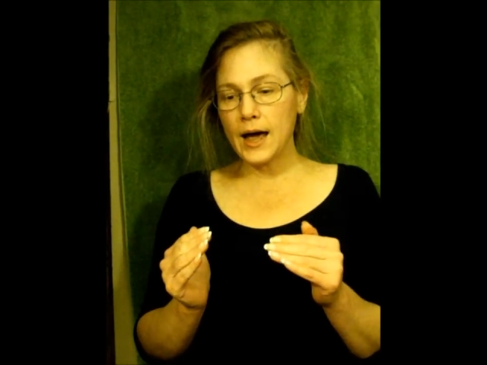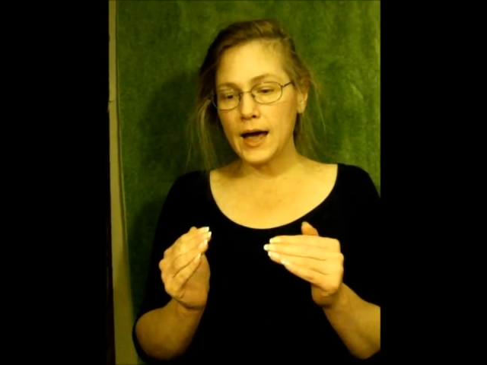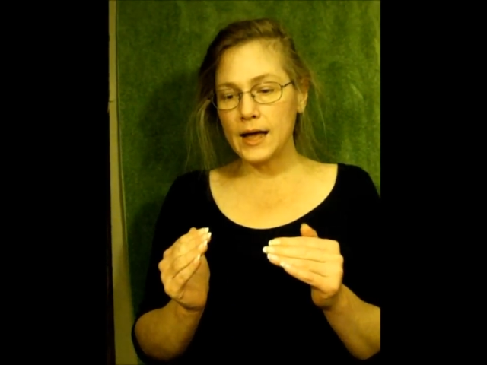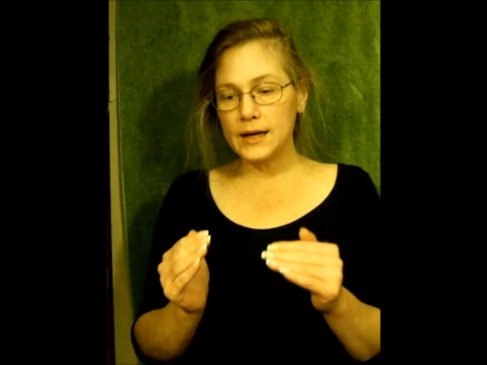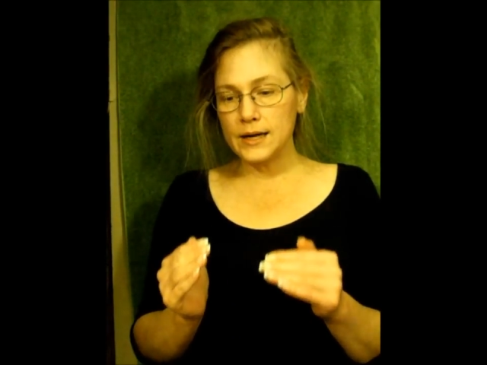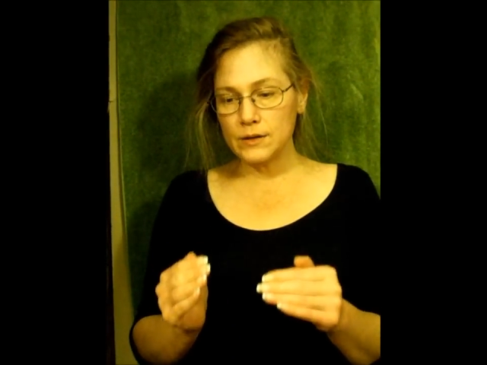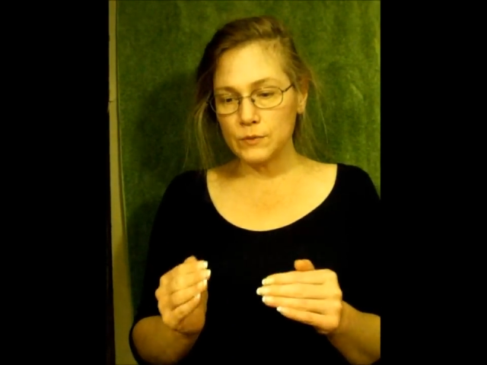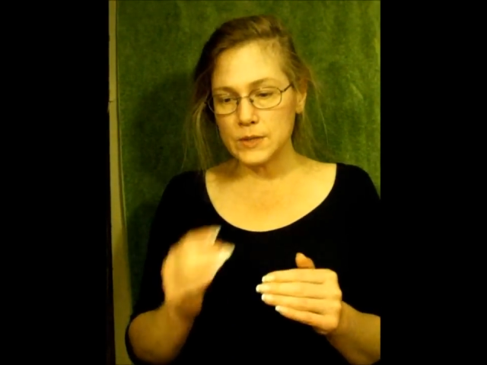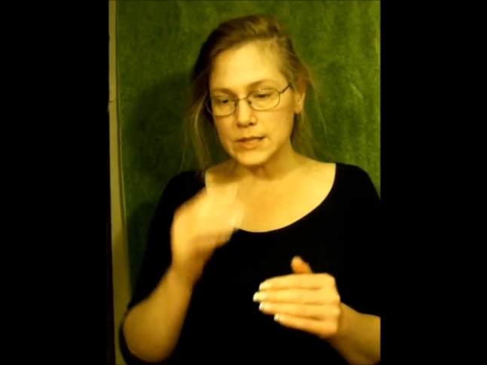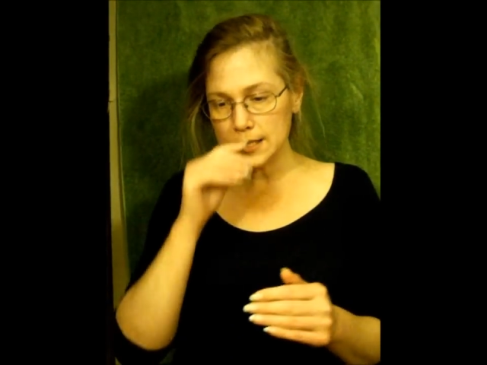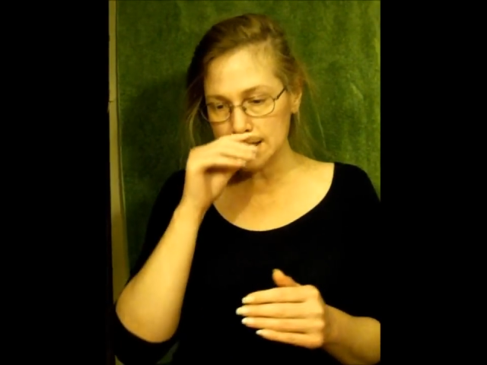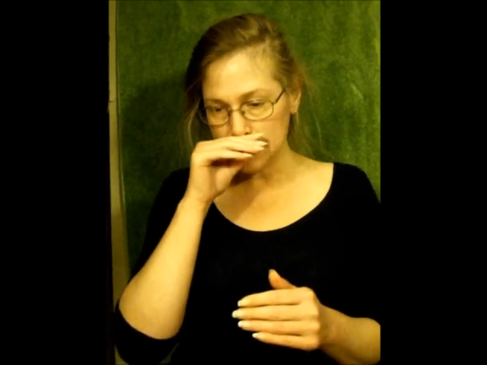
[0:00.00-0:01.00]
Another
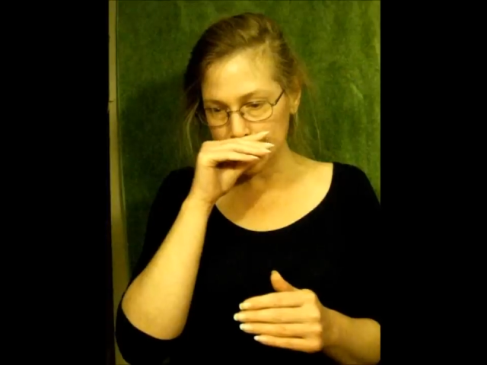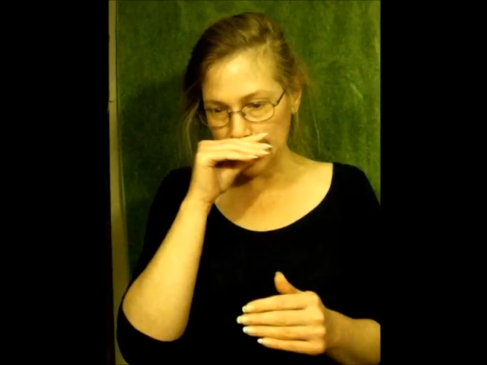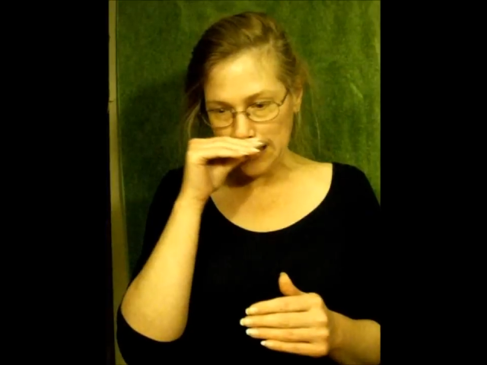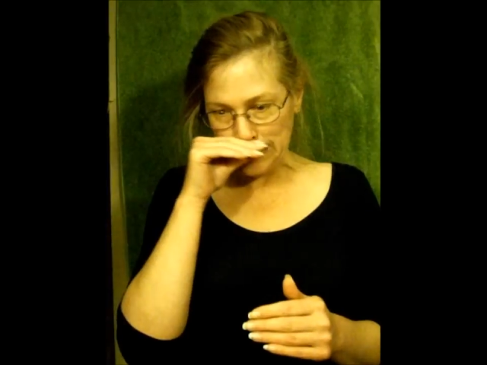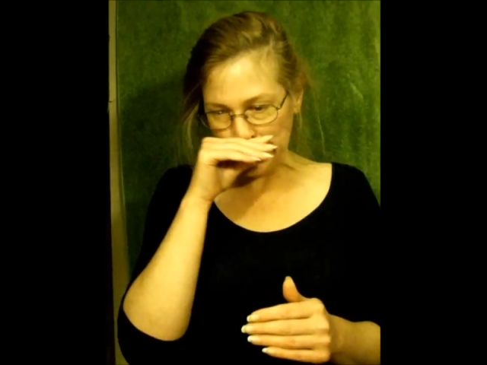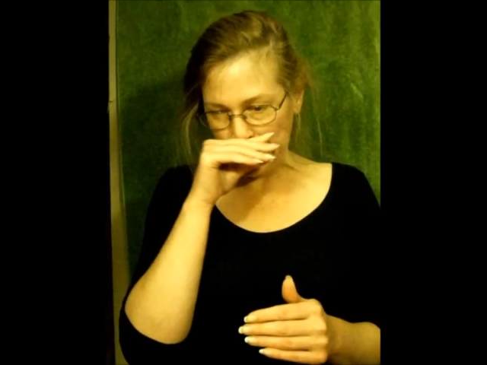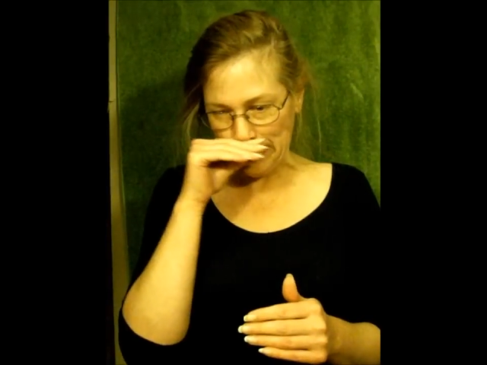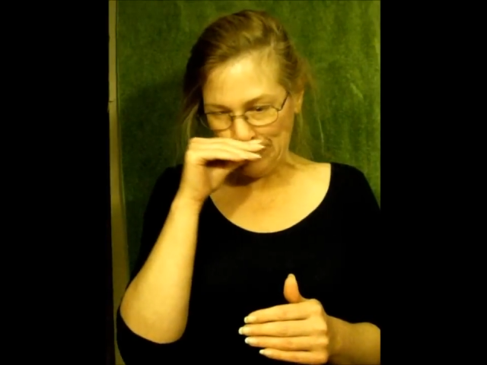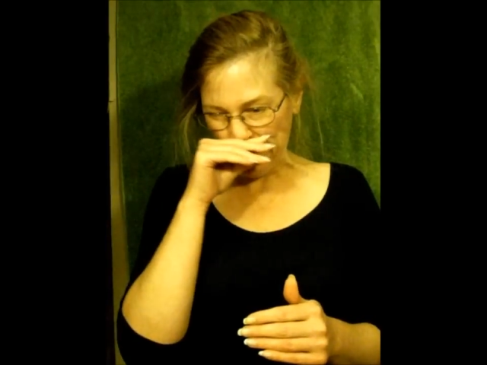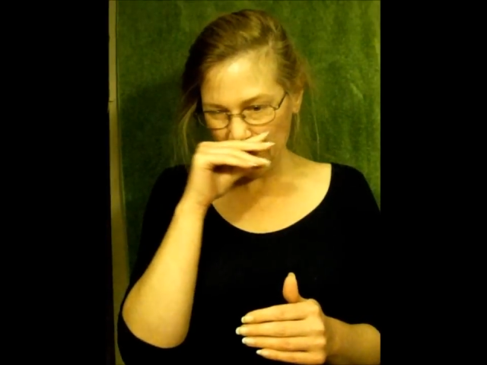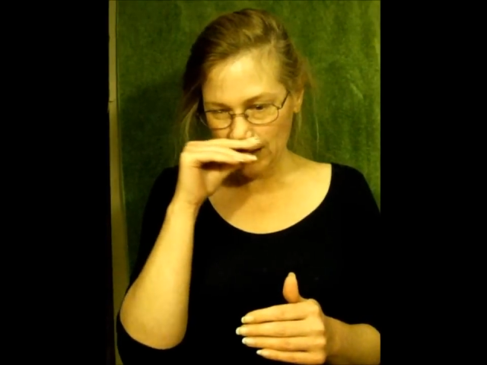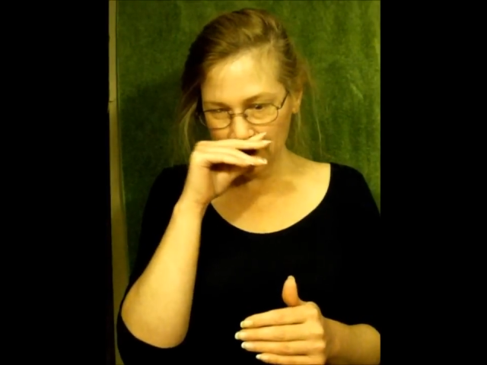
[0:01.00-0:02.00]
reason is that
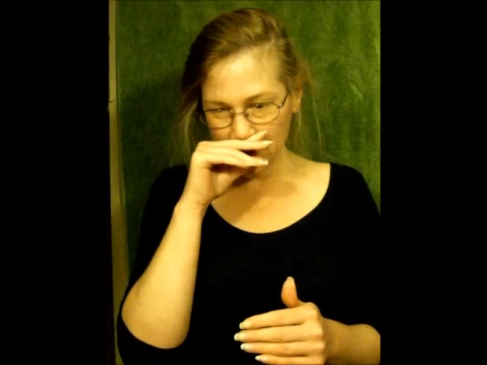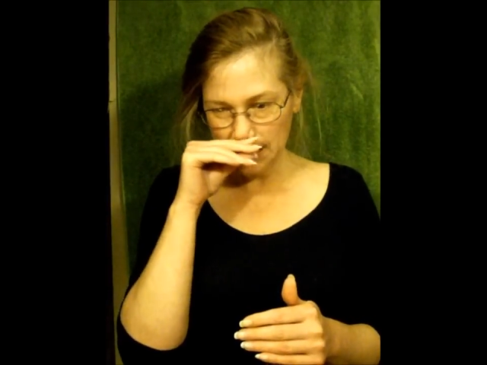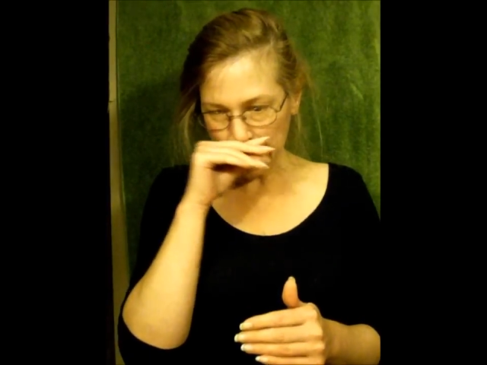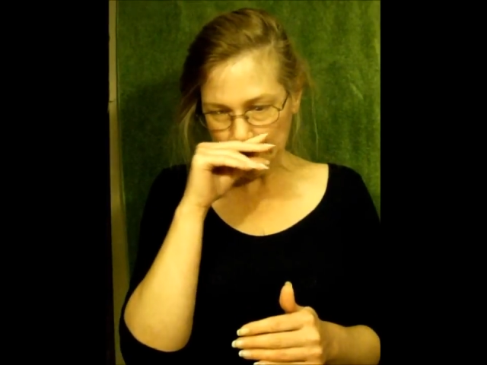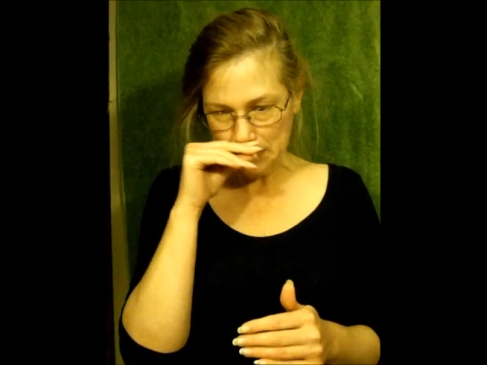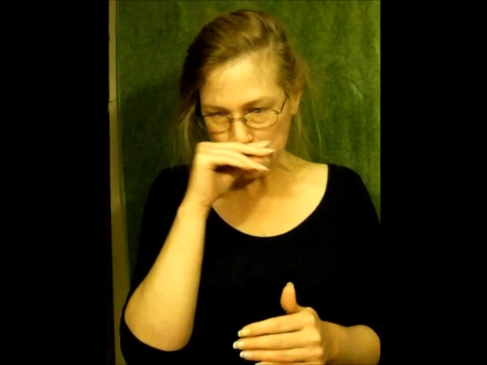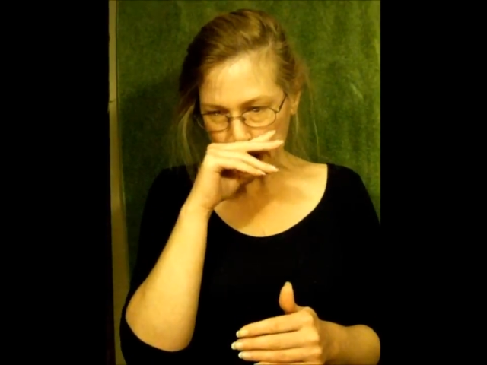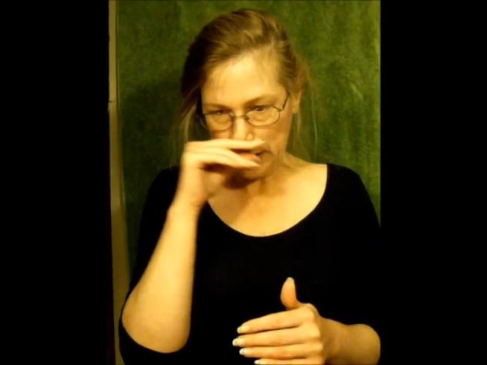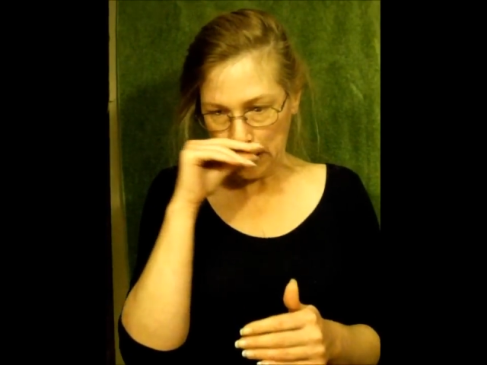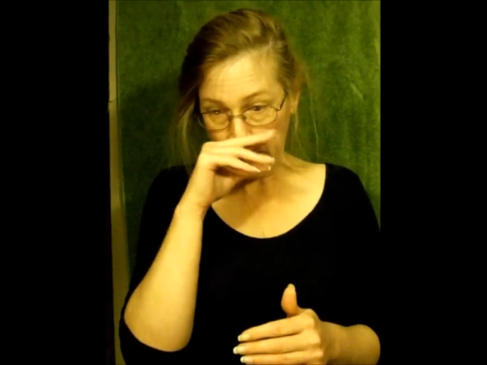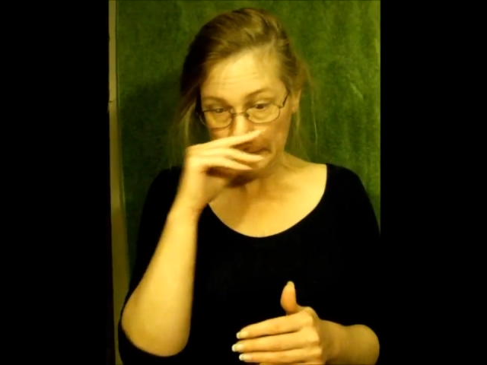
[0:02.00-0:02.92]
I'm sorry,